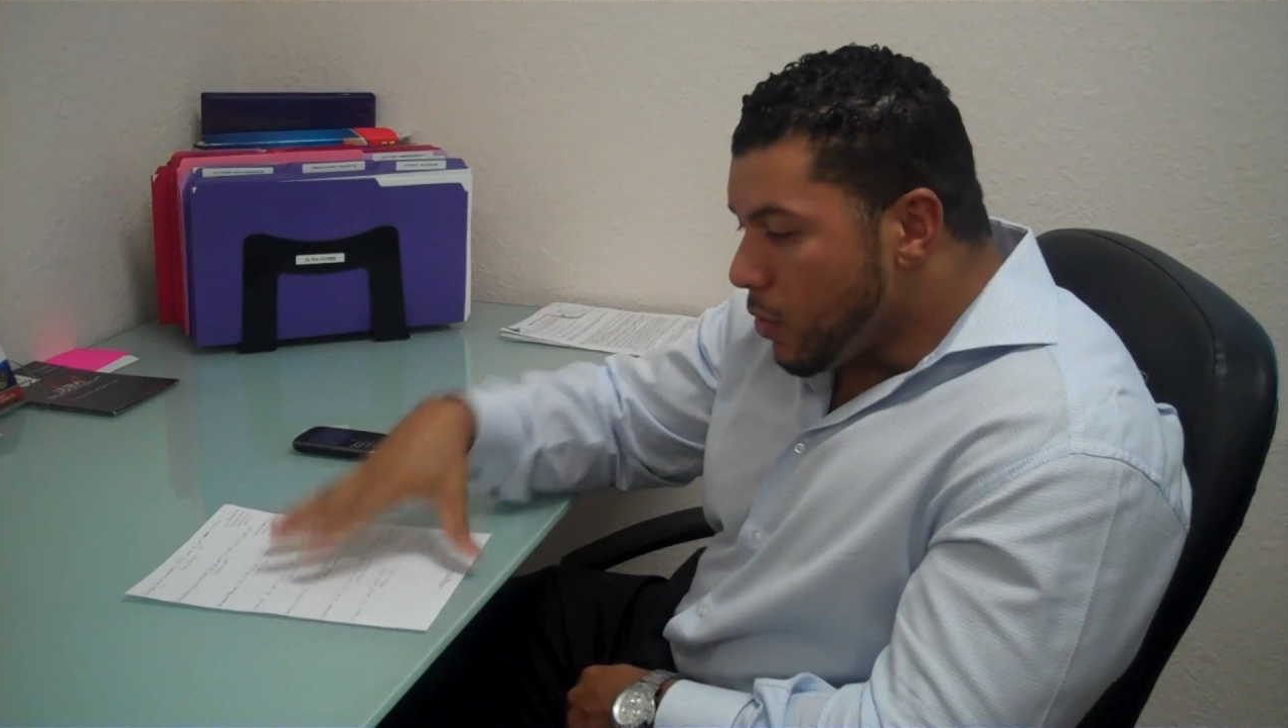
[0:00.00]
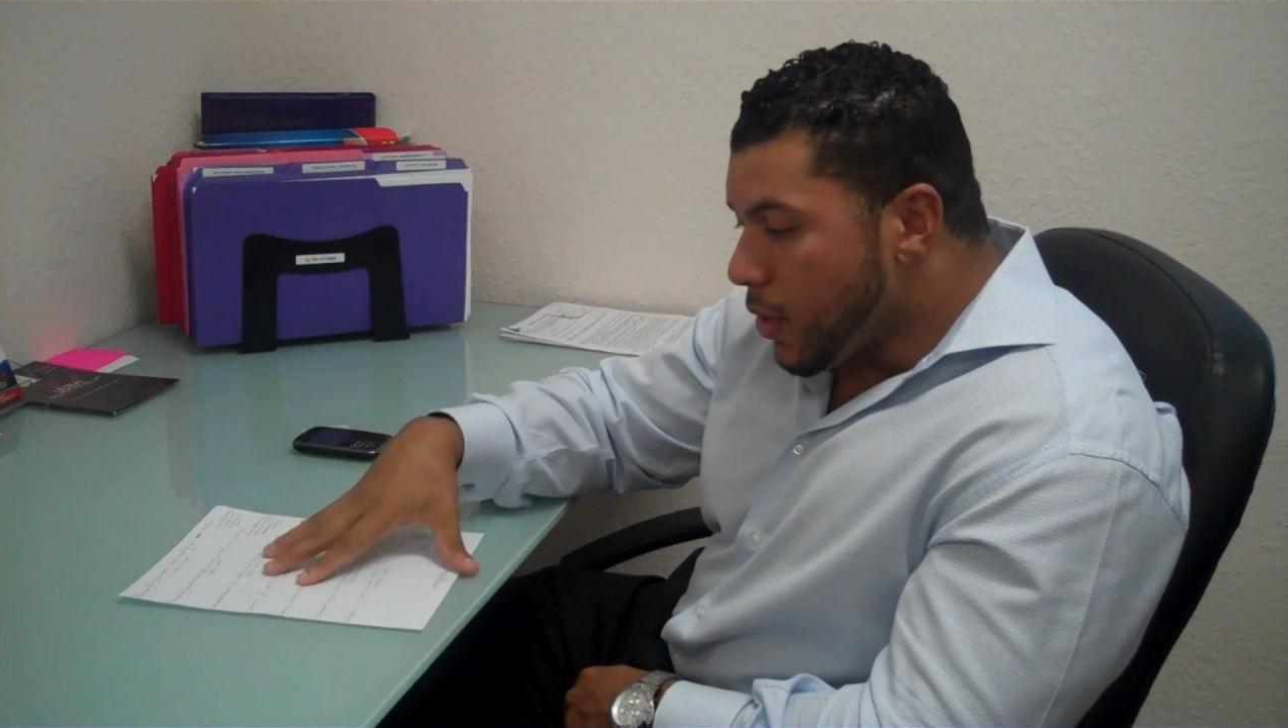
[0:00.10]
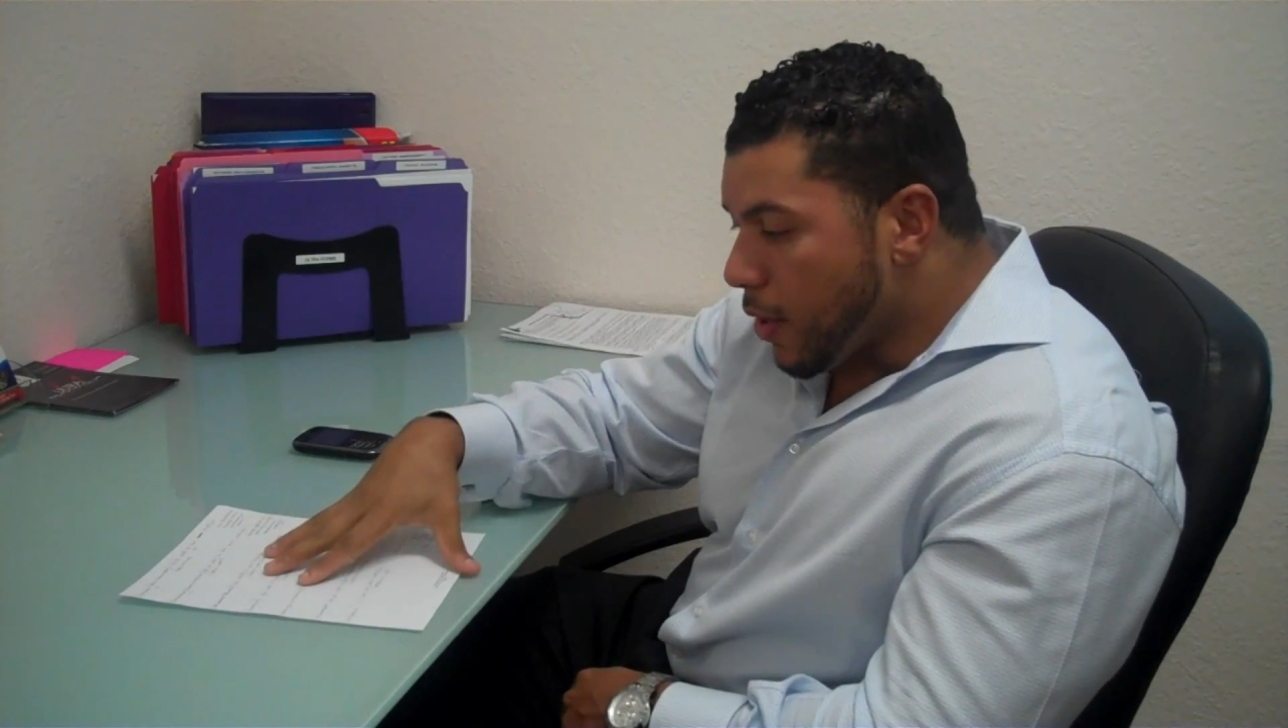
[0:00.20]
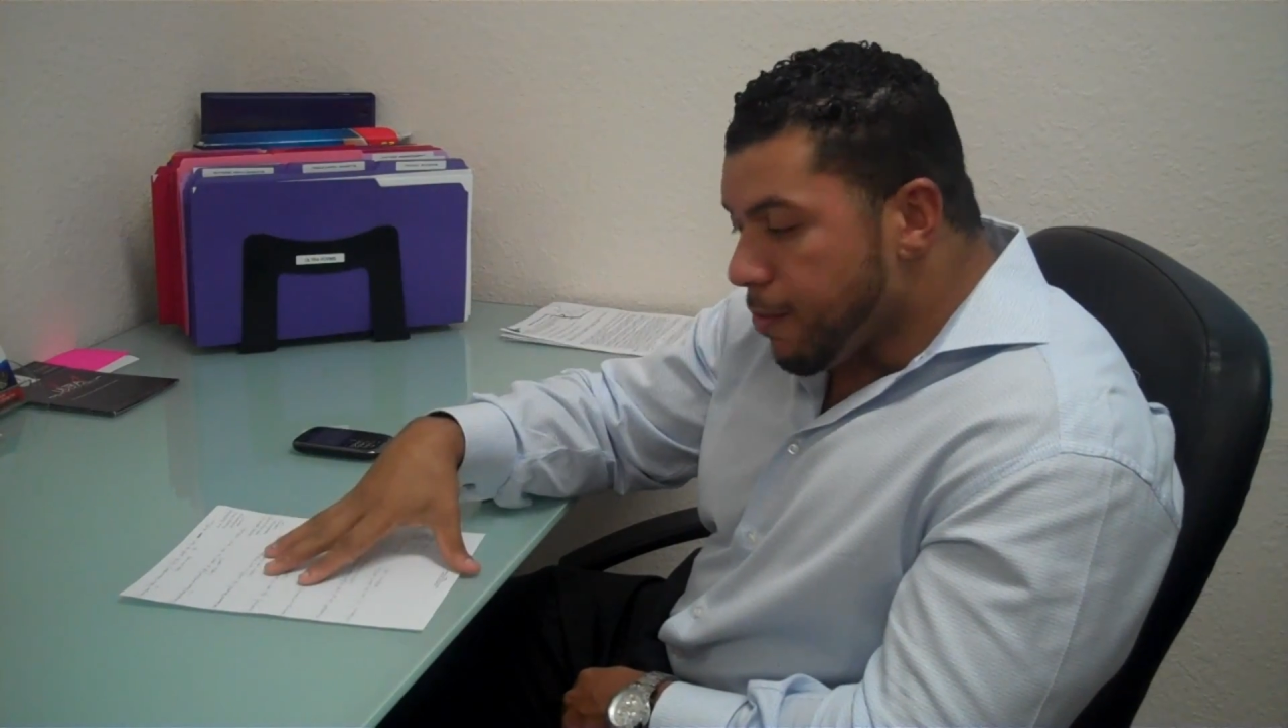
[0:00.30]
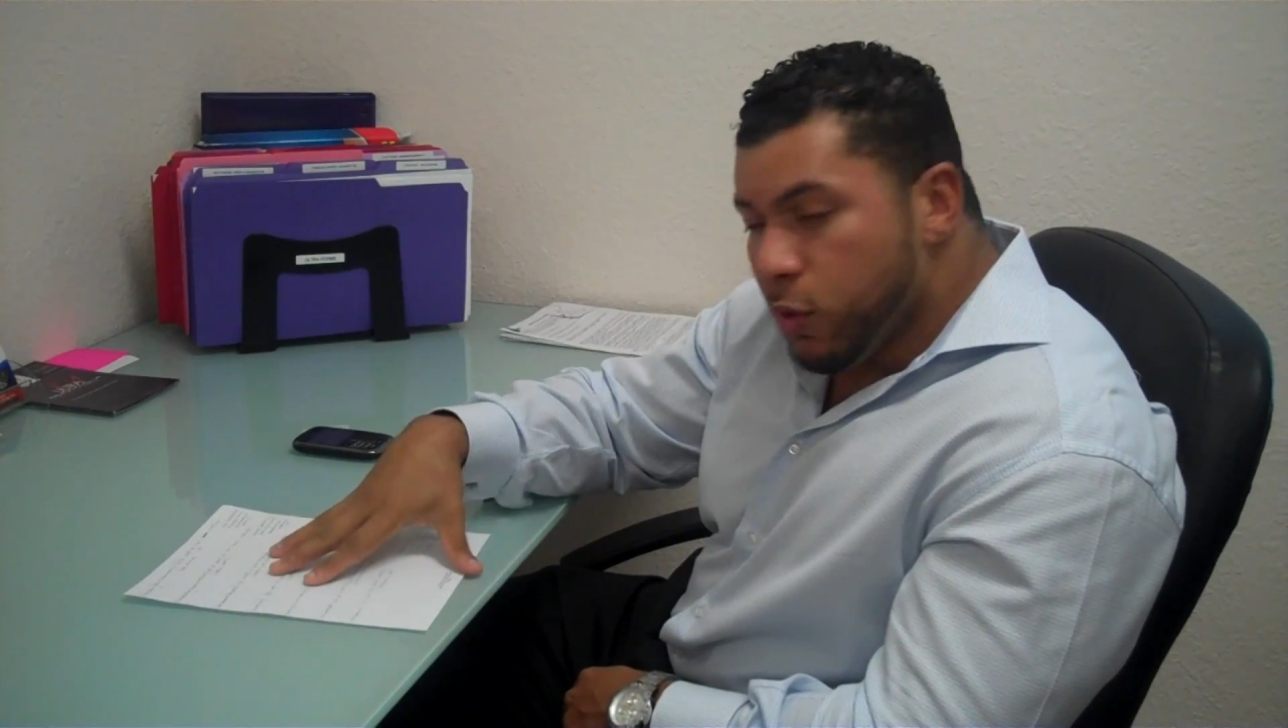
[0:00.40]

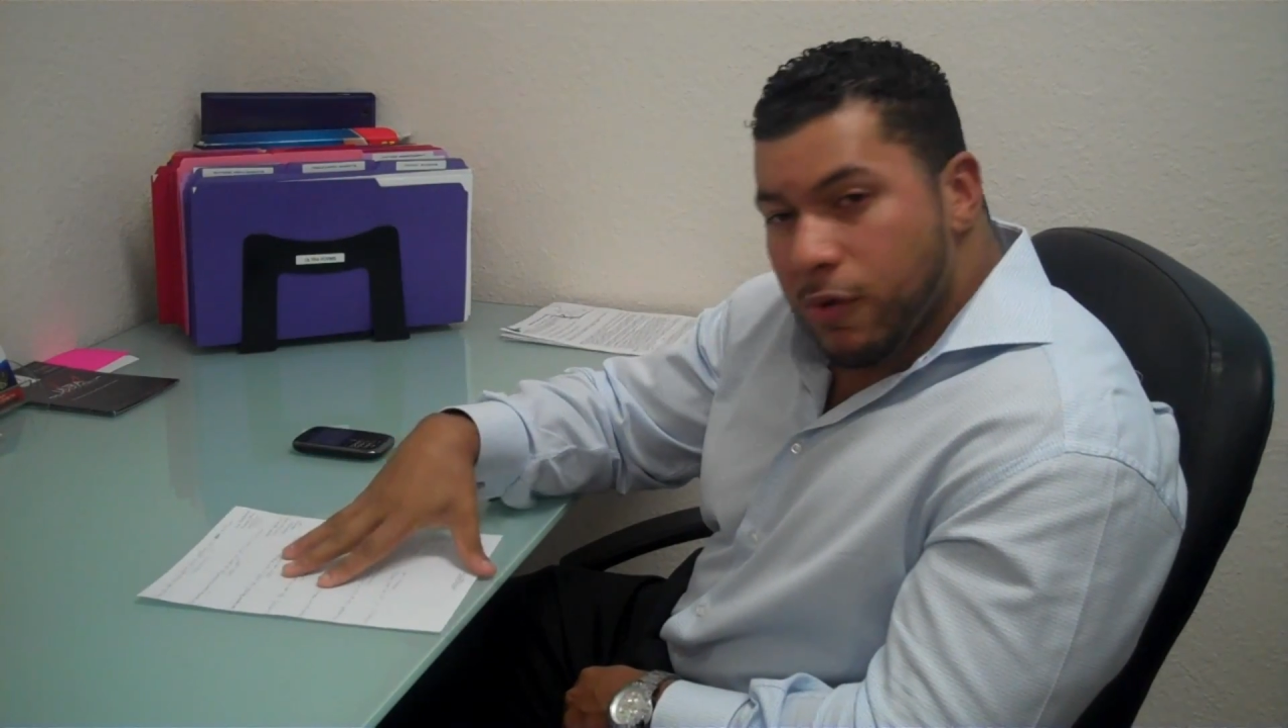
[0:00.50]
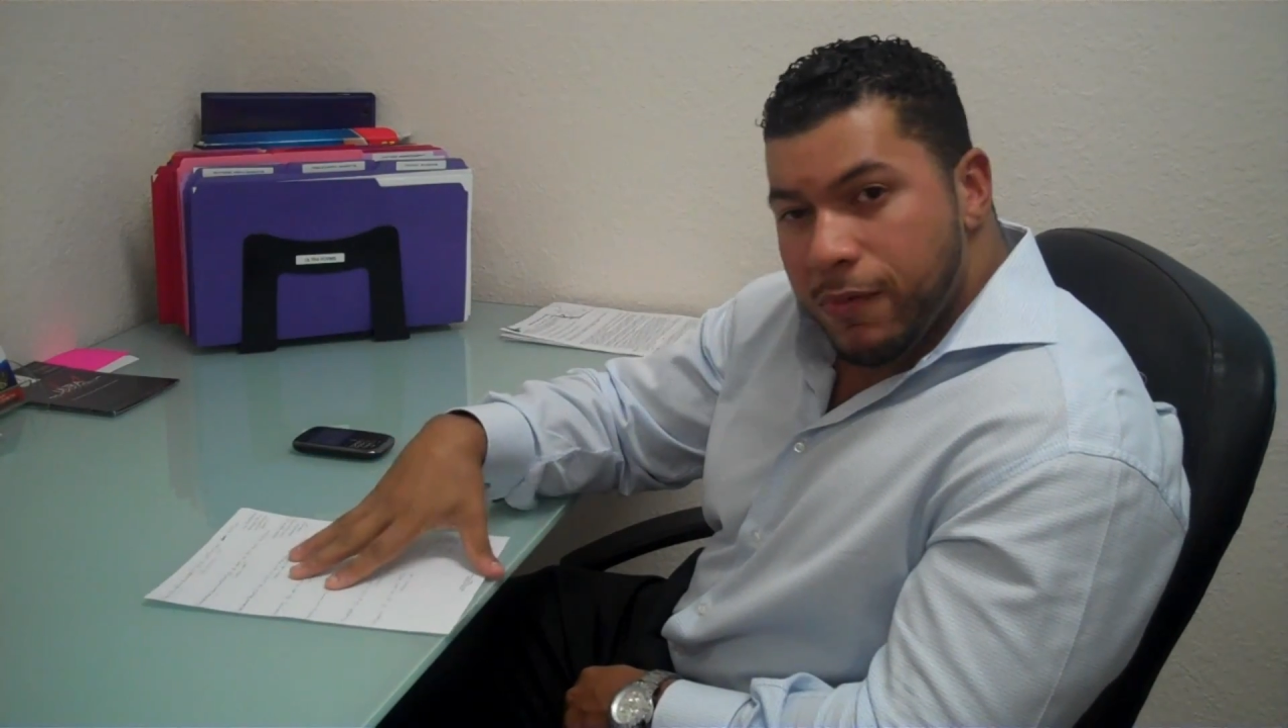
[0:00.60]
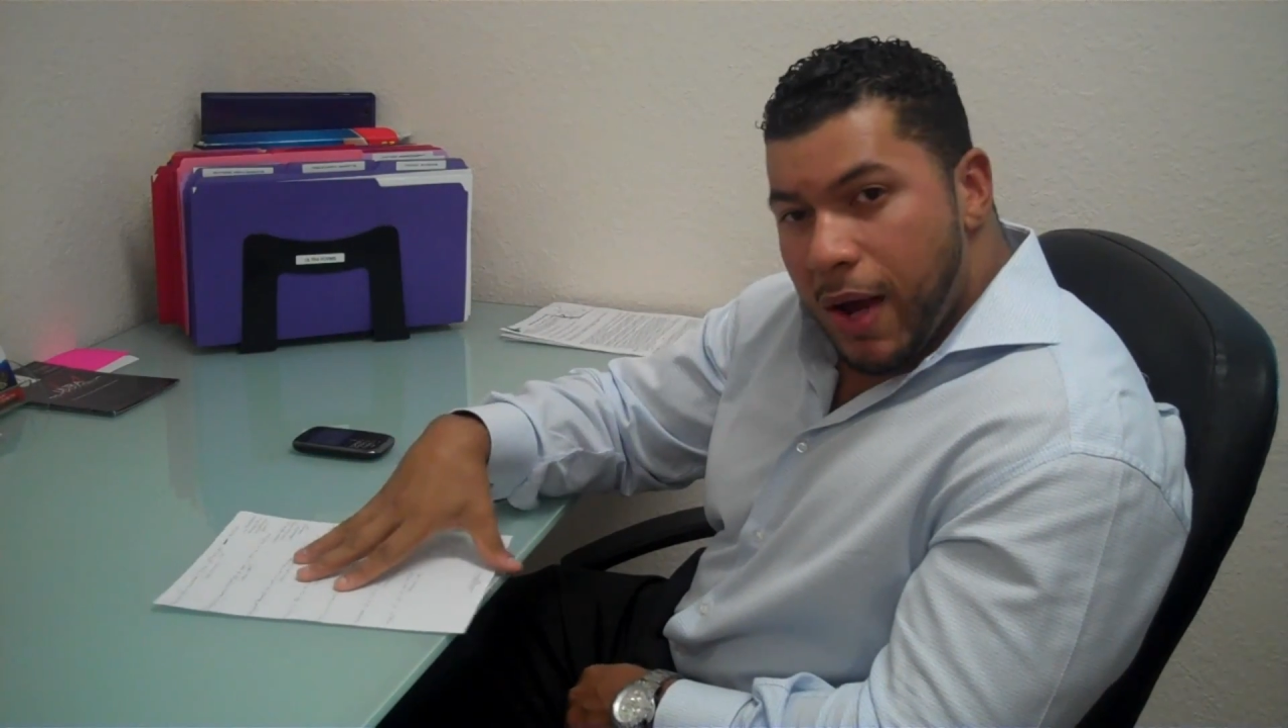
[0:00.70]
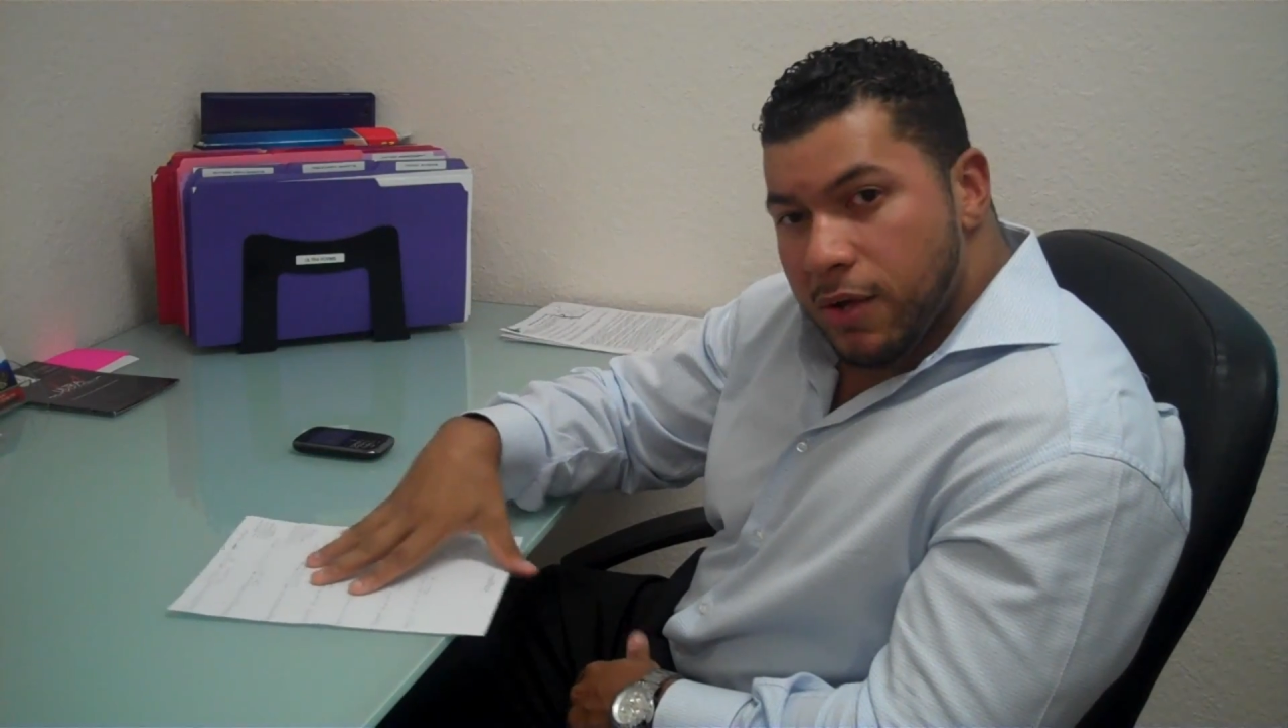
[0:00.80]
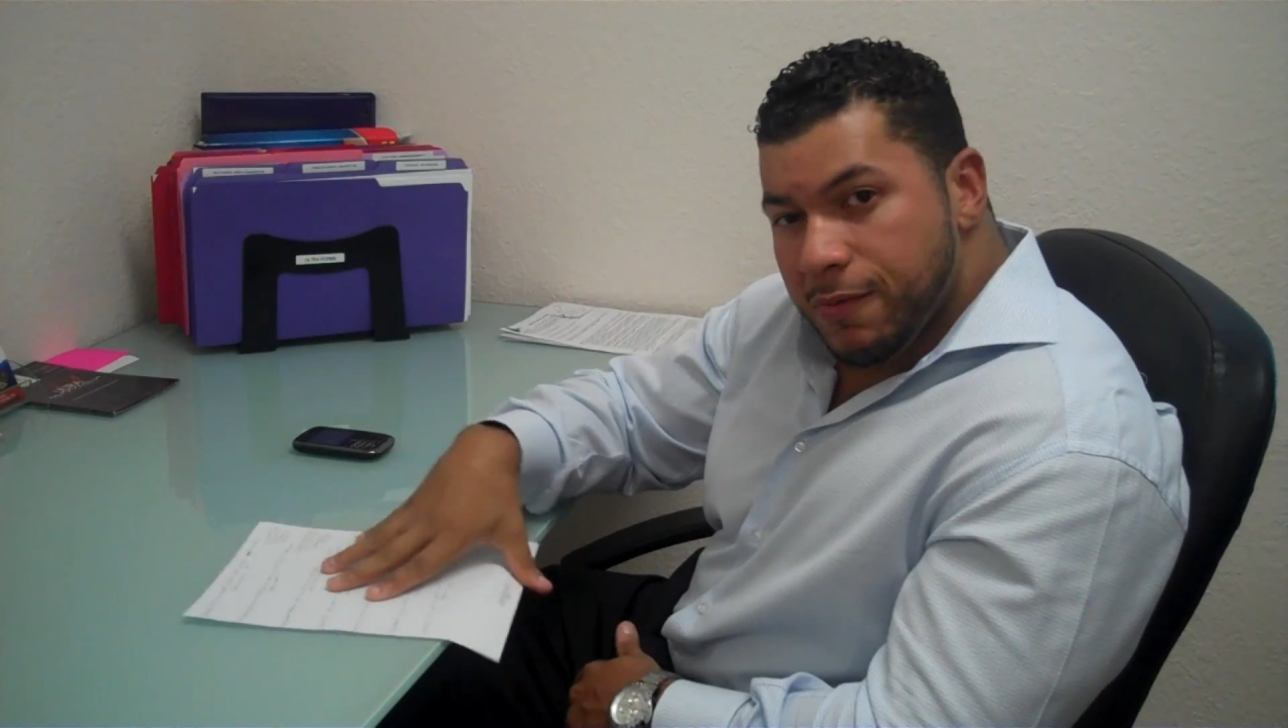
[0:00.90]
You'll get a
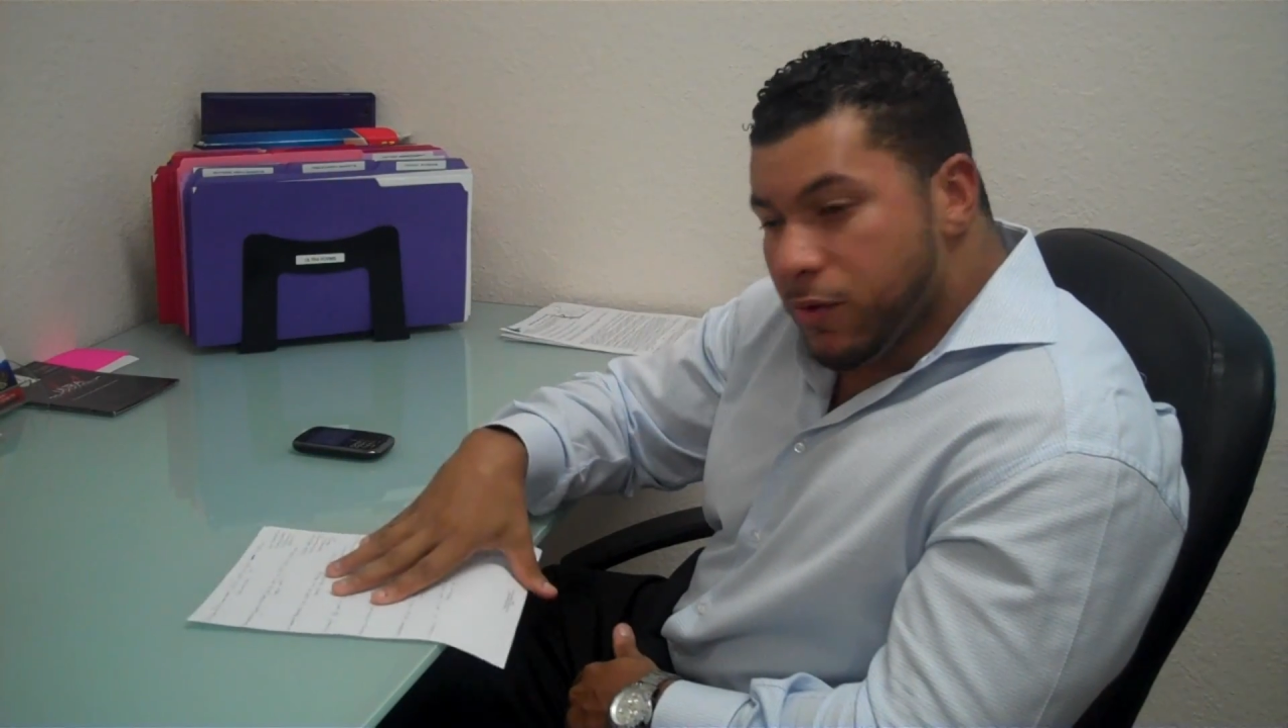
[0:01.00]
beautiful house